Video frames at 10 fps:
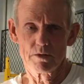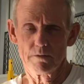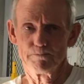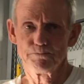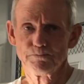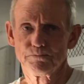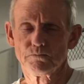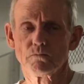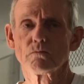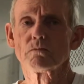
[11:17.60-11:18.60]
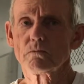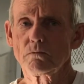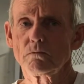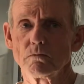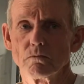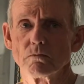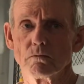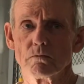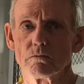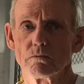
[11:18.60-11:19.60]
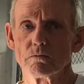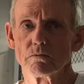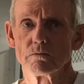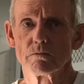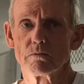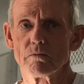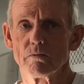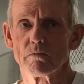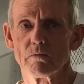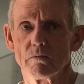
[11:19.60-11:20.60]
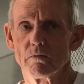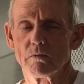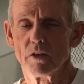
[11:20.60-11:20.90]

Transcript: put everything, folks, in the description and below. So,